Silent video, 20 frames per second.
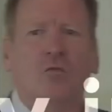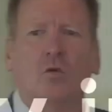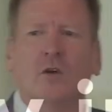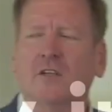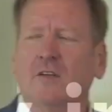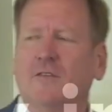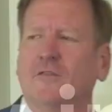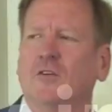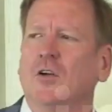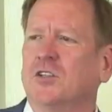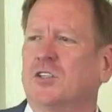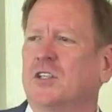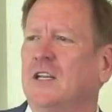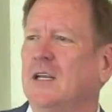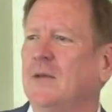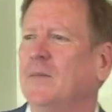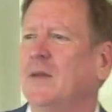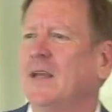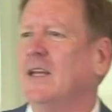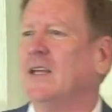
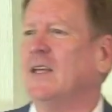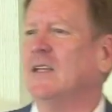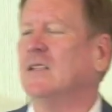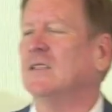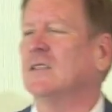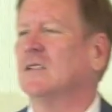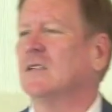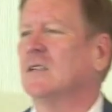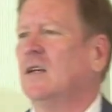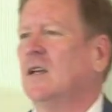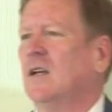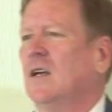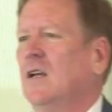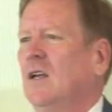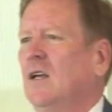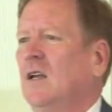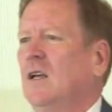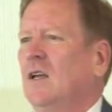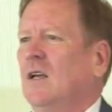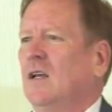diversity means
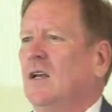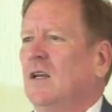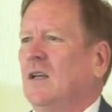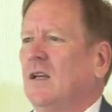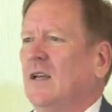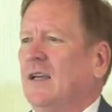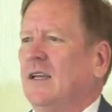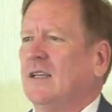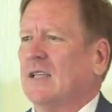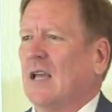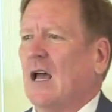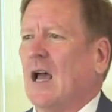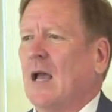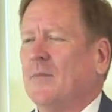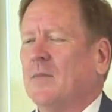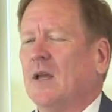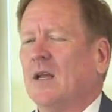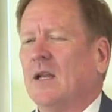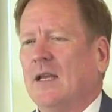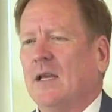is
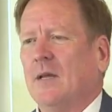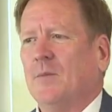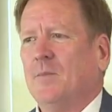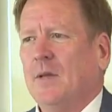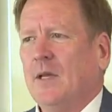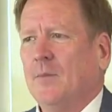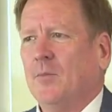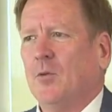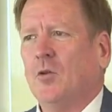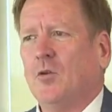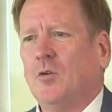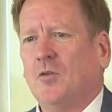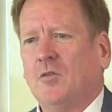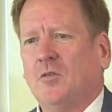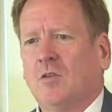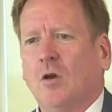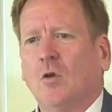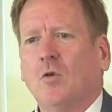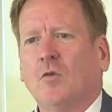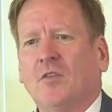I'm going to get people who
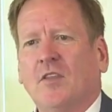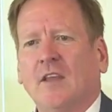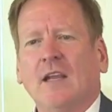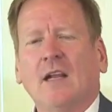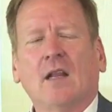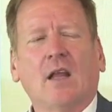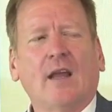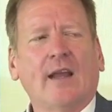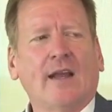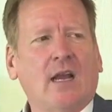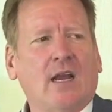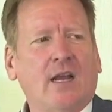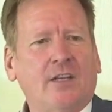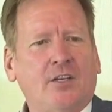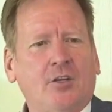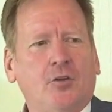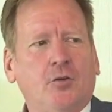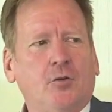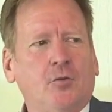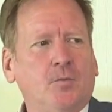don't think like I
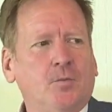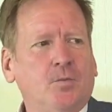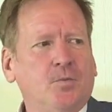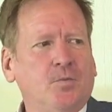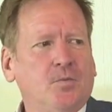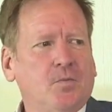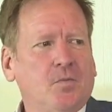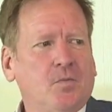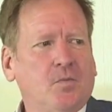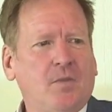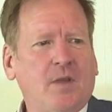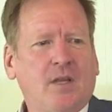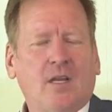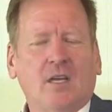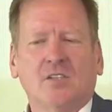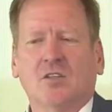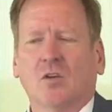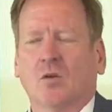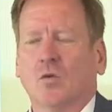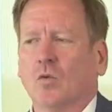do,
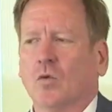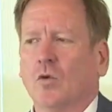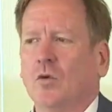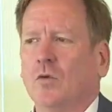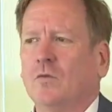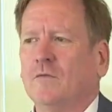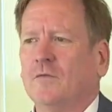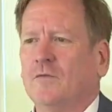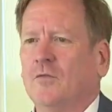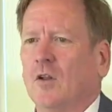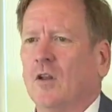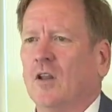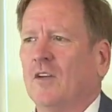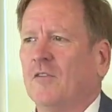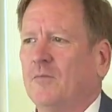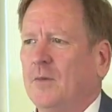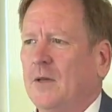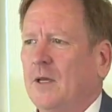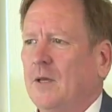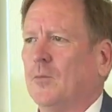because a room full
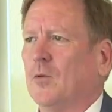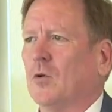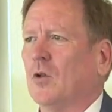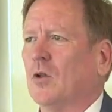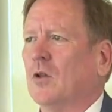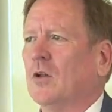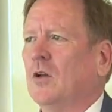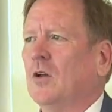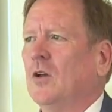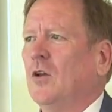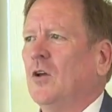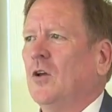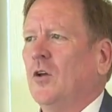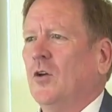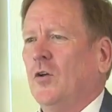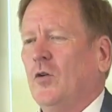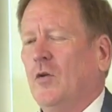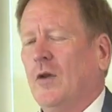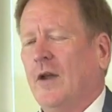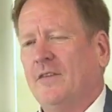of people
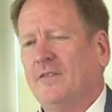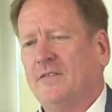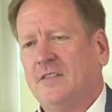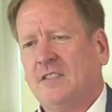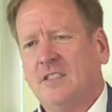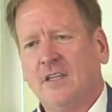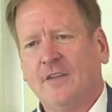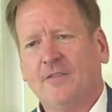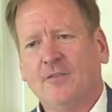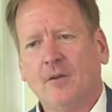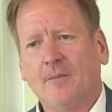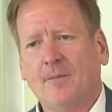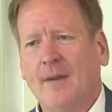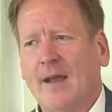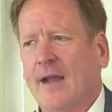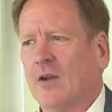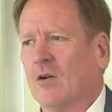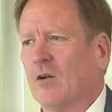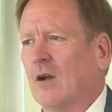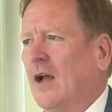who have different
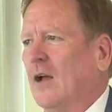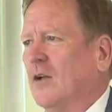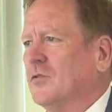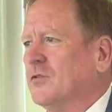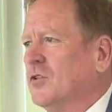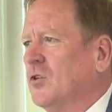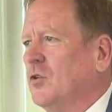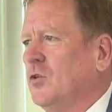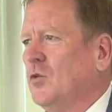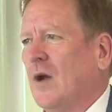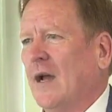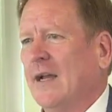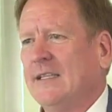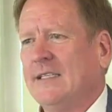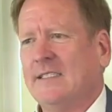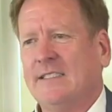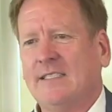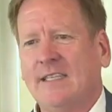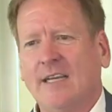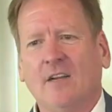backgrounds, who
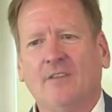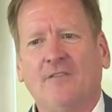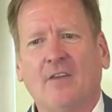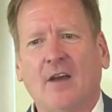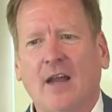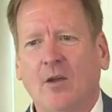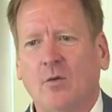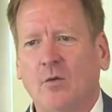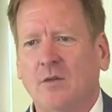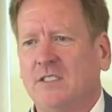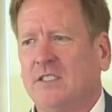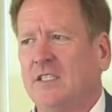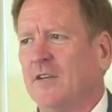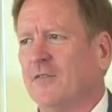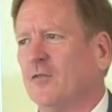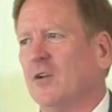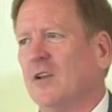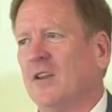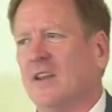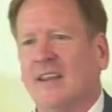identify with
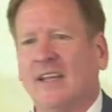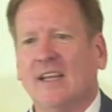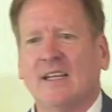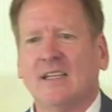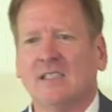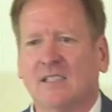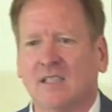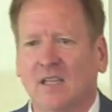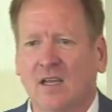different things